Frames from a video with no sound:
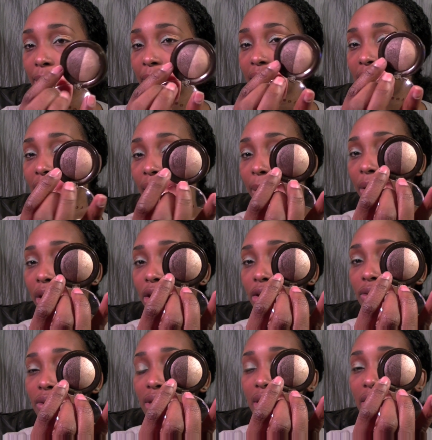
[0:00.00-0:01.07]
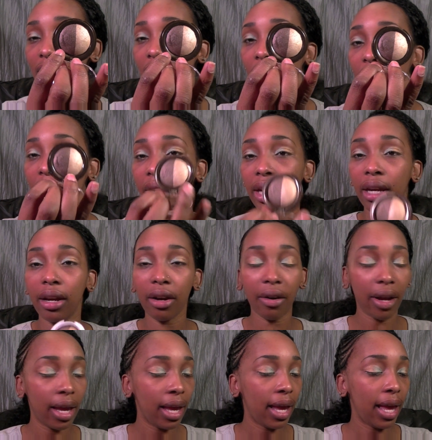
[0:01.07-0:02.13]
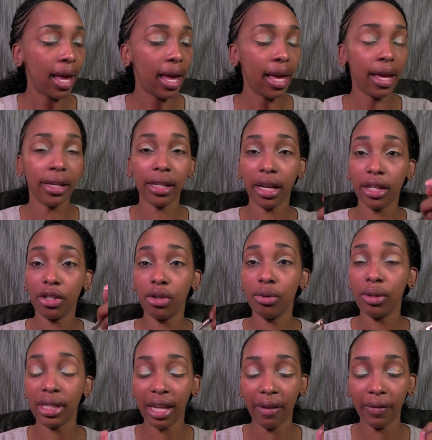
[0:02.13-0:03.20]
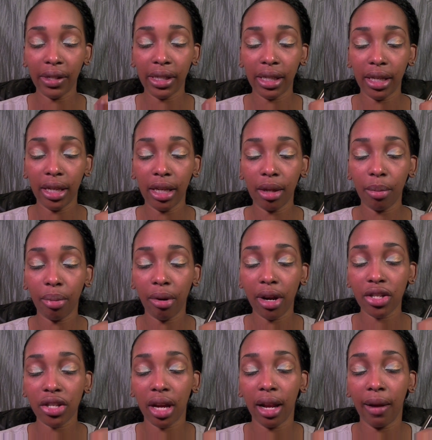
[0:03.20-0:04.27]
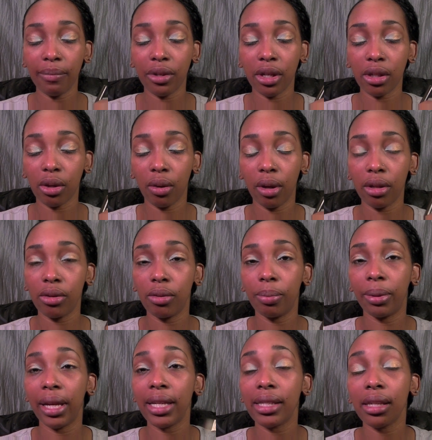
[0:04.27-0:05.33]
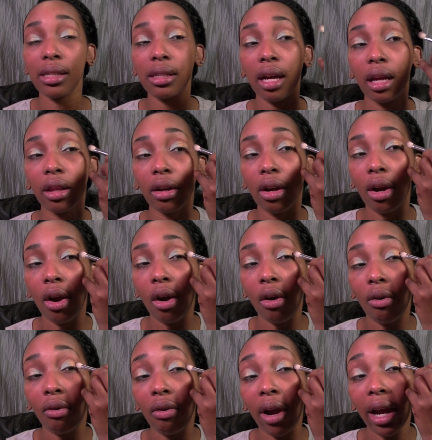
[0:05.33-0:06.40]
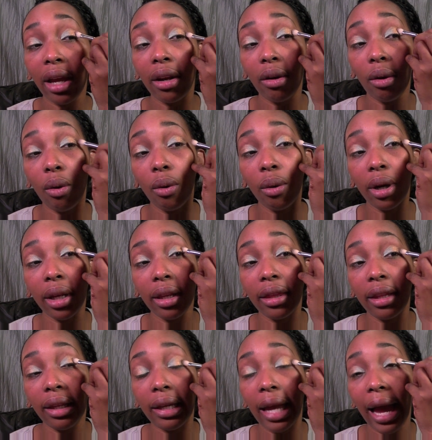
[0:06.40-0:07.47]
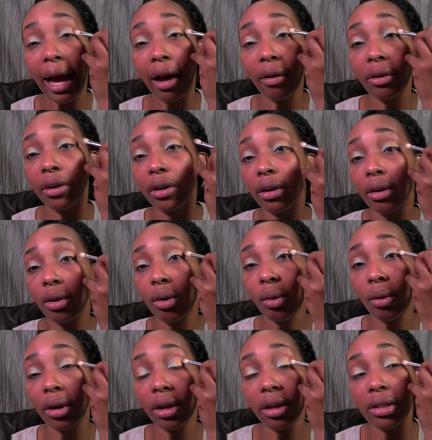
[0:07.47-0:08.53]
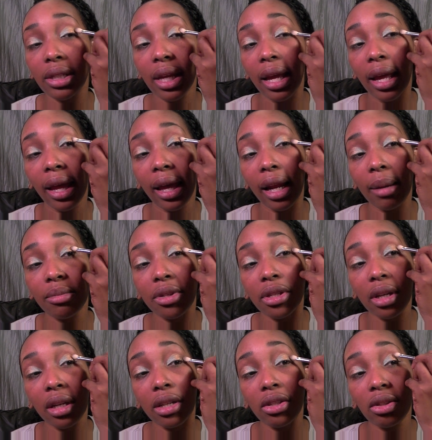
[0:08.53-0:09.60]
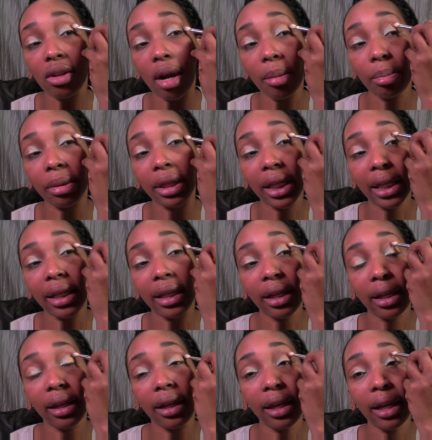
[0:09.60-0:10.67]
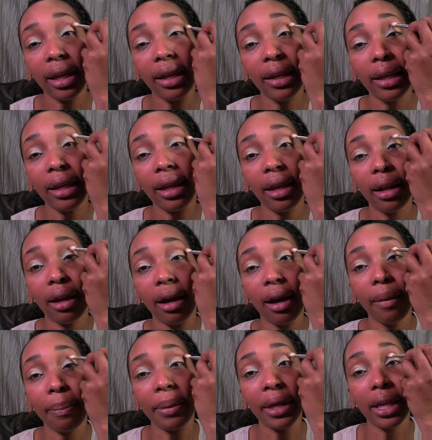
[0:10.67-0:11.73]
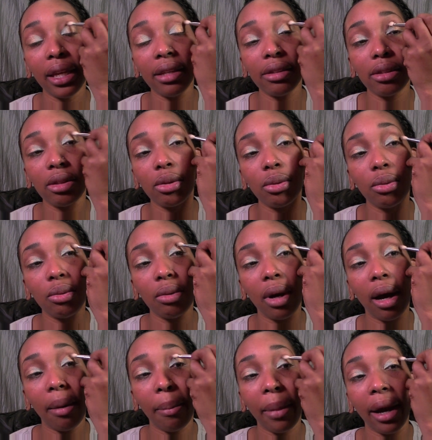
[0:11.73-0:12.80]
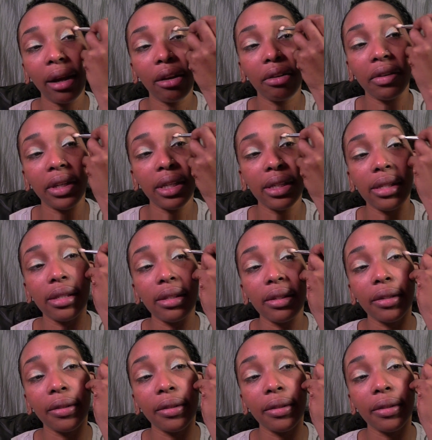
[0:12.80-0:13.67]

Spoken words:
Me, and I'm going to use this color here and a 217 brush, and I'm just going to place this color right on the outer corners, and I'm just going to start blending in and up into my crease.